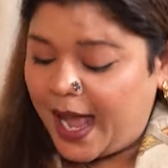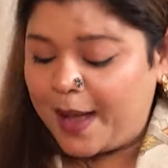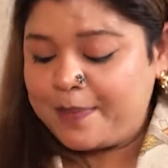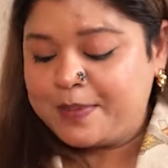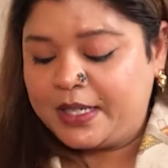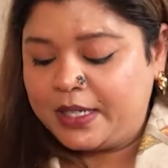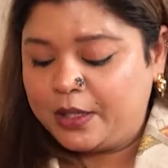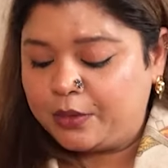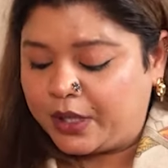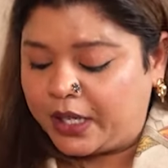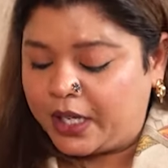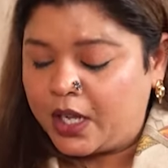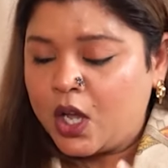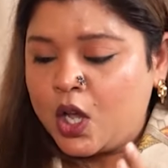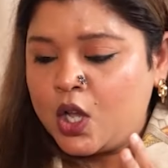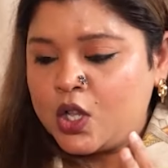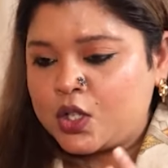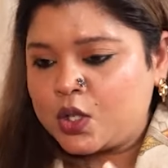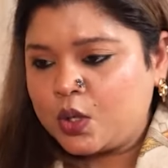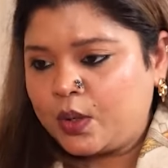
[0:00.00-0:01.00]
Absolutely.
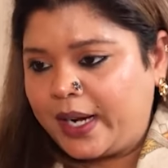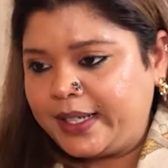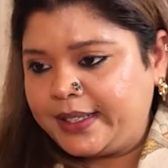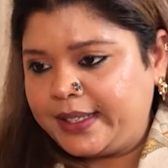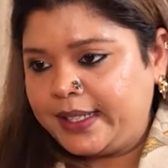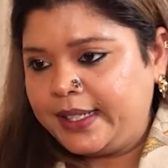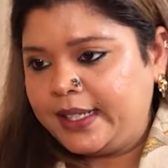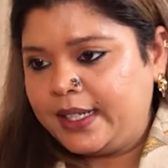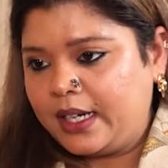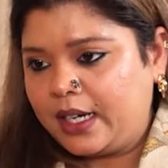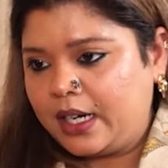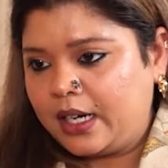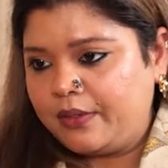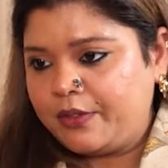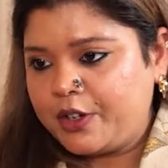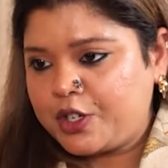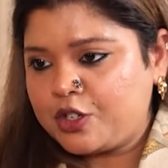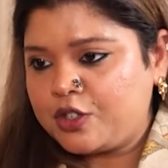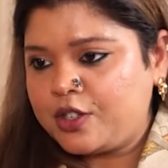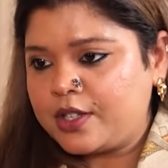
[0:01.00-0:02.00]
So I think
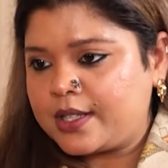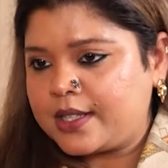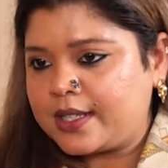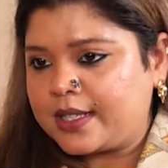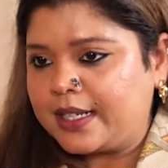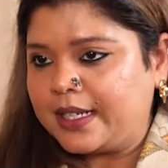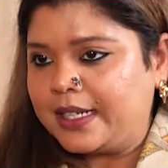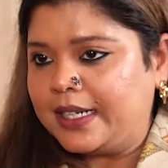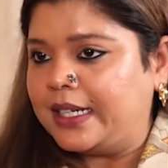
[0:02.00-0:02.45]
we should just